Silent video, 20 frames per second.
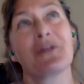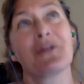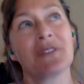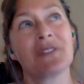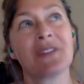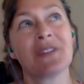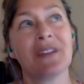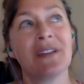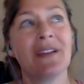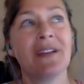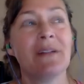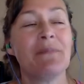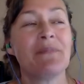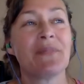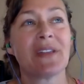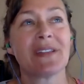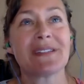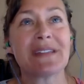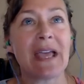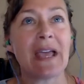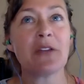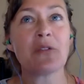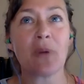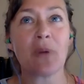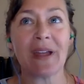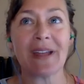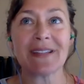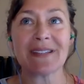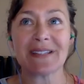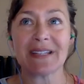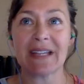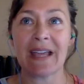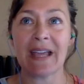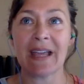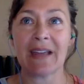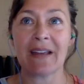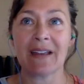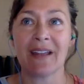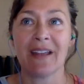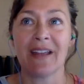talk was ten ways to
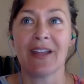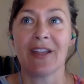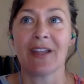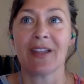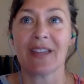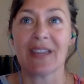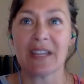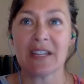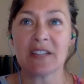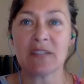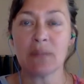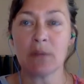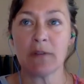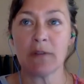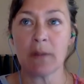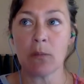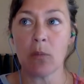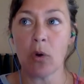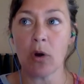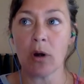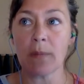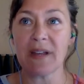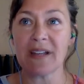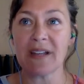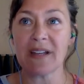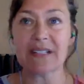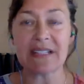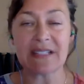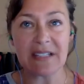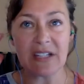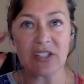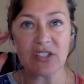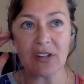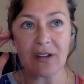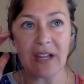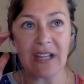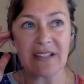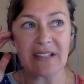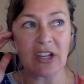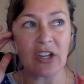get kids moving more because it is such
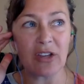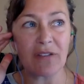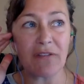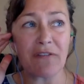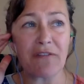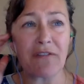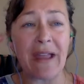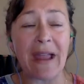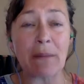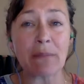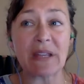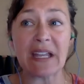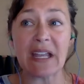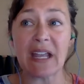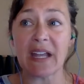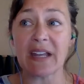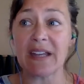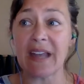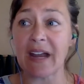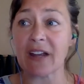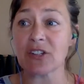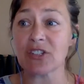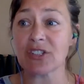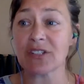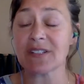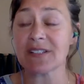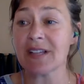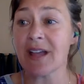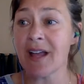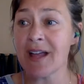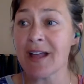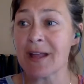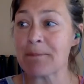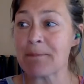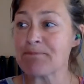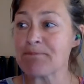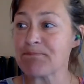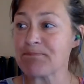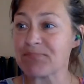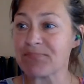a it's a good family connection
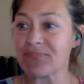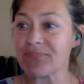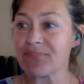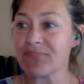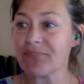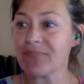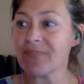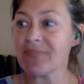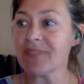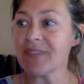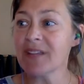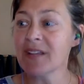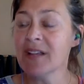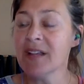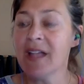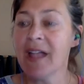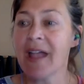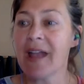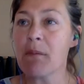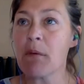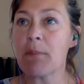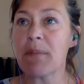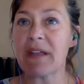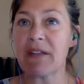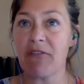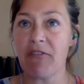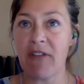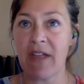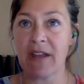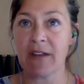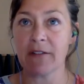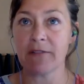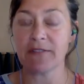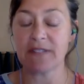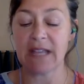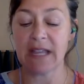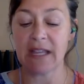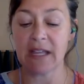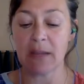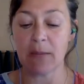time. And I'm a big fan
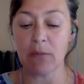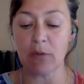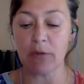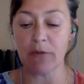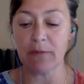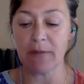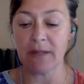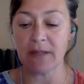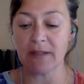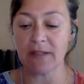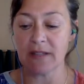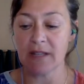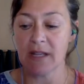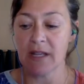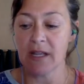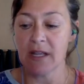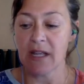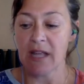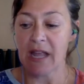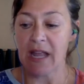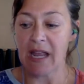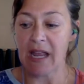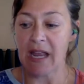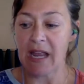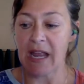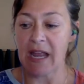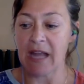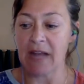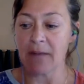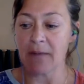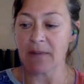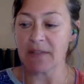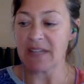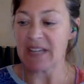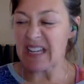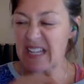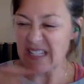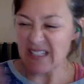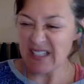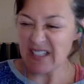of taking movement and
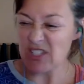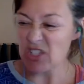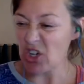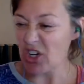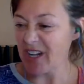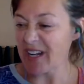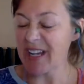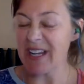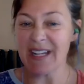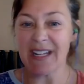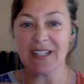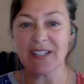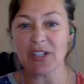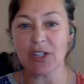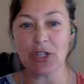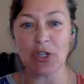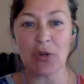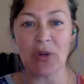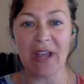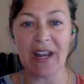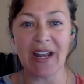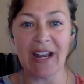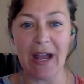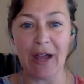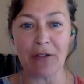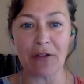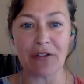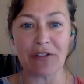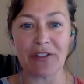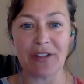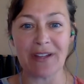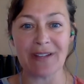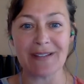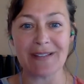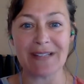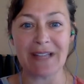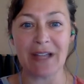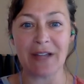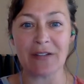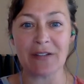inserting it into you getting other
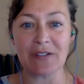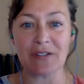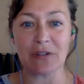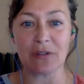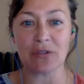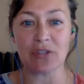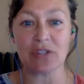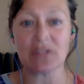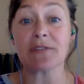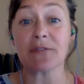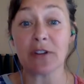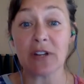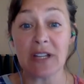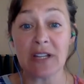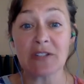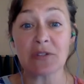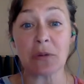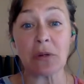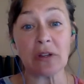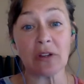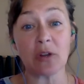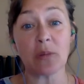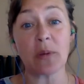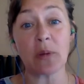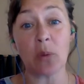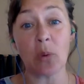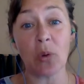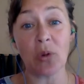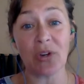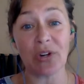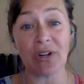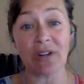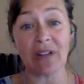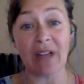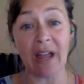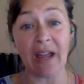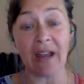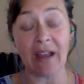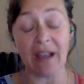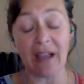things done. So just for kids who are a little bit older,
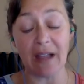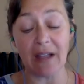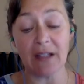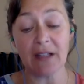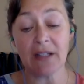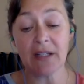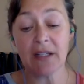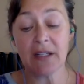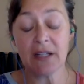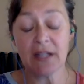like